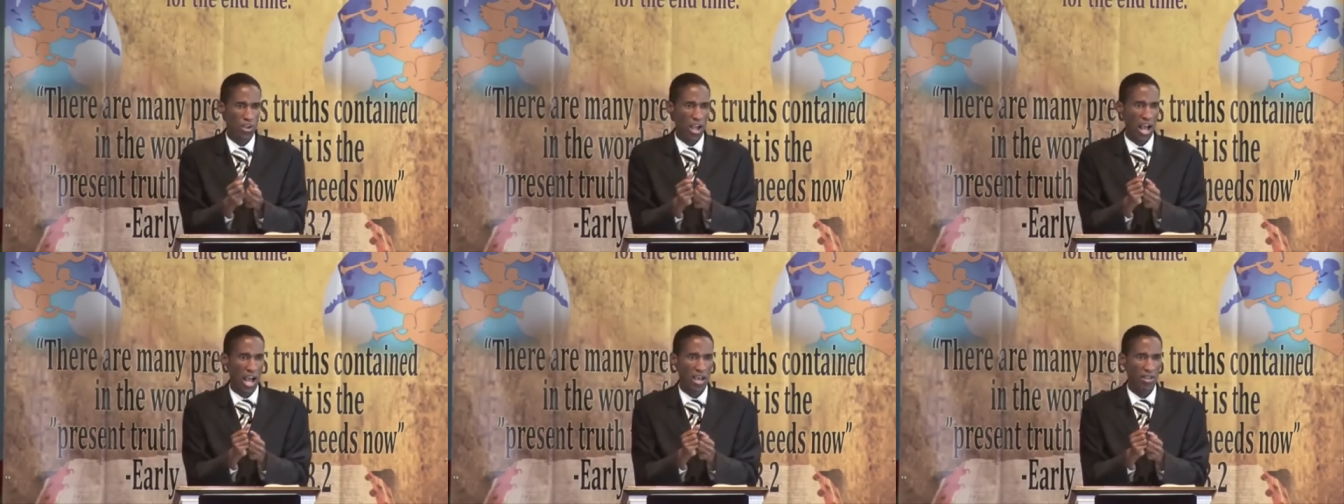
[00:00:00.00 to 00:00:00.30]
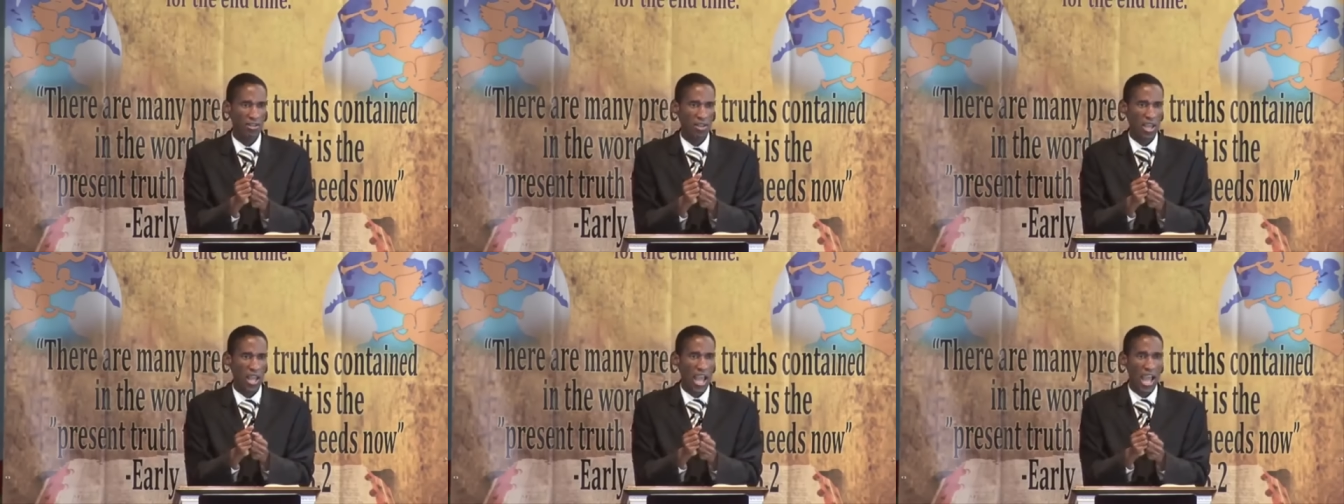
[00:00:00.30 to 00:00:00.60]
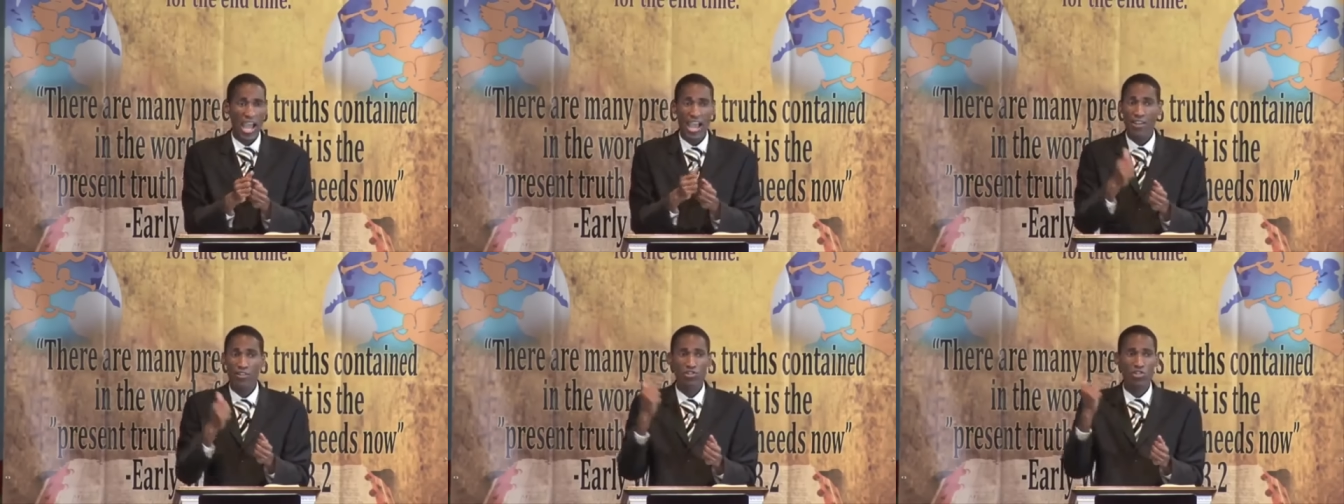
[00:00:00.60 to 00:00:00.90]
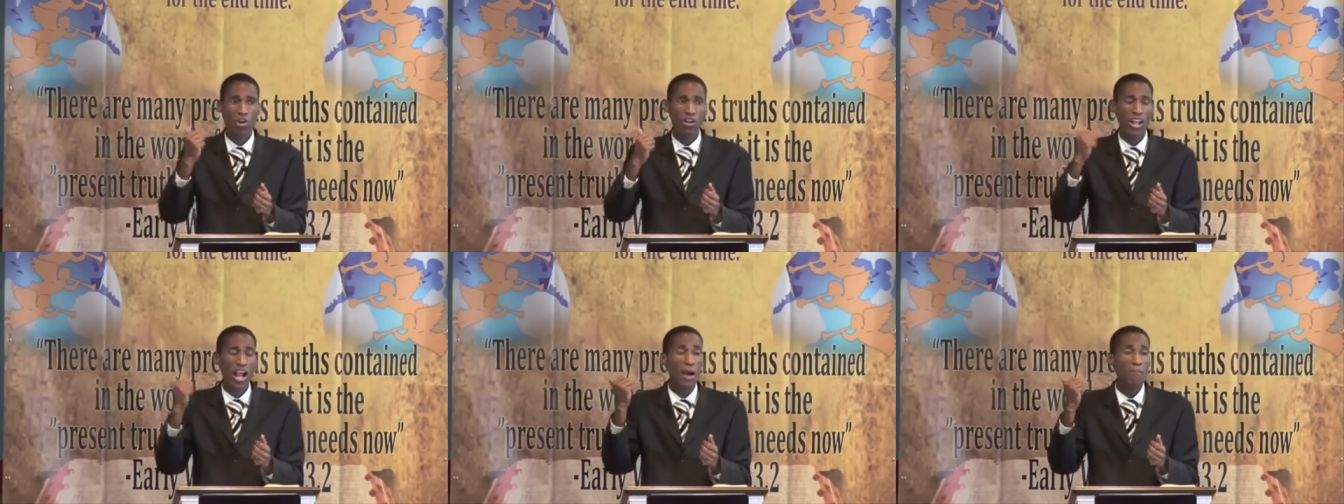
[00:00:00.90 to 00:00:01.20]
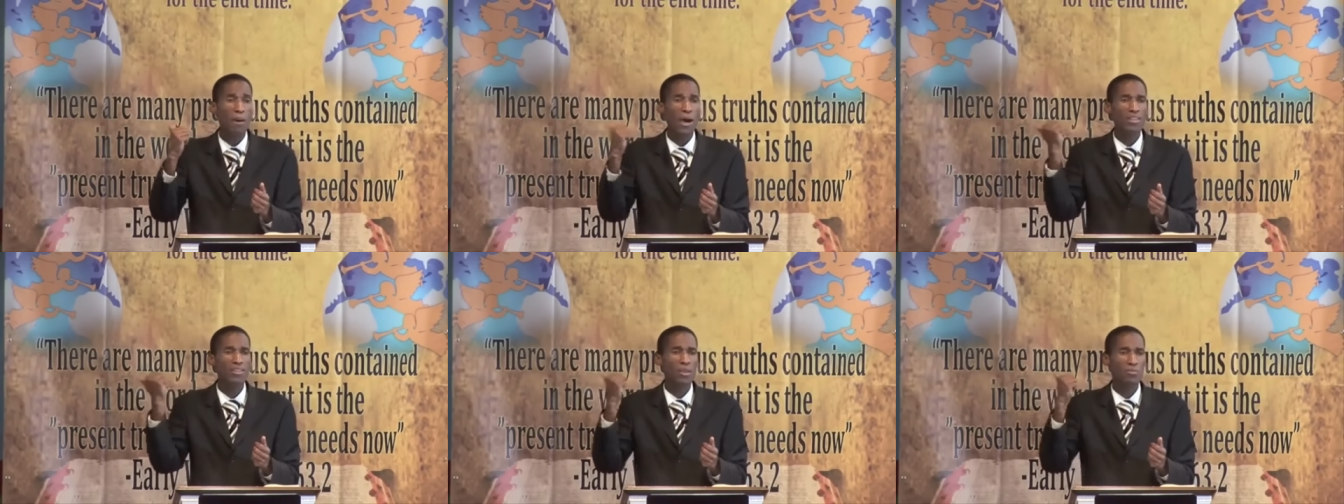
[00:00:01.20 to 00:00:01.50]
God and talk
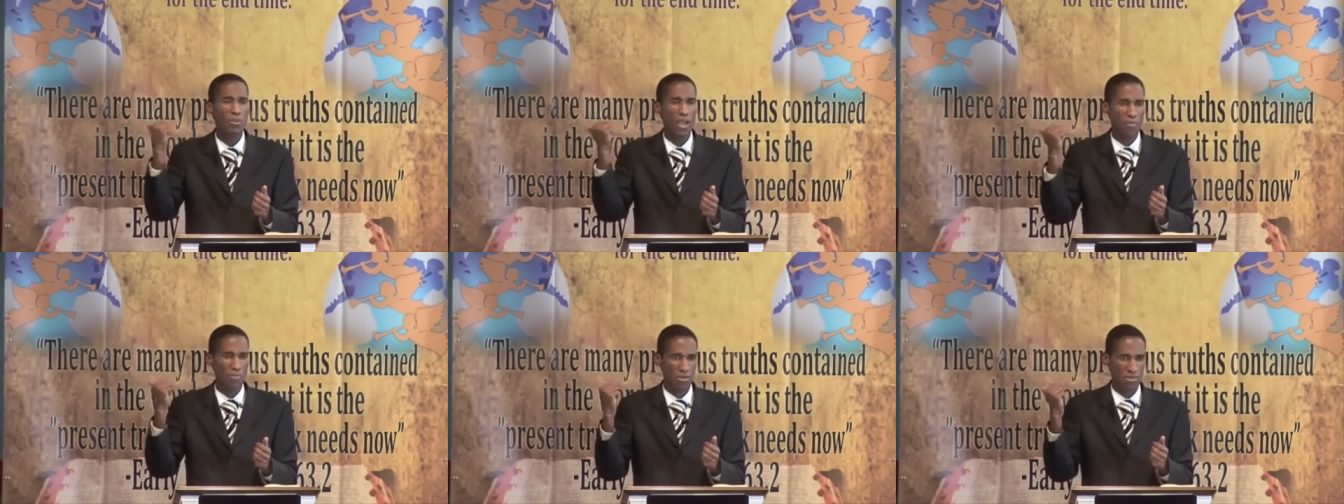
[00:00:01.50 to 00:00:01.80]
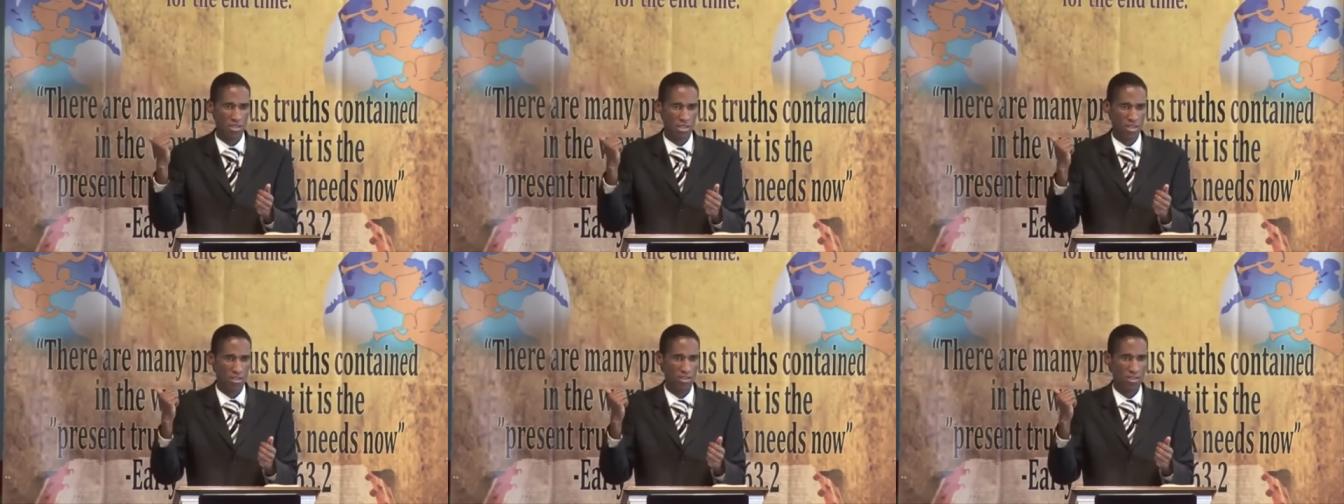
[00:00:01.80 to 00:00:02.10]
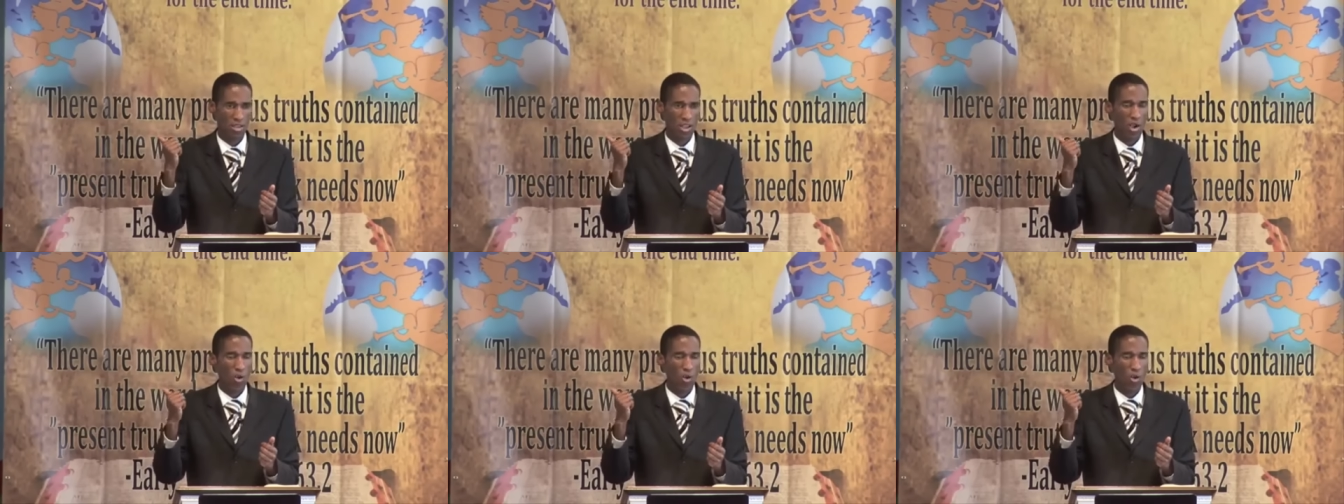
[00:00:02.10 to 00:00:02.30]
about the papacy,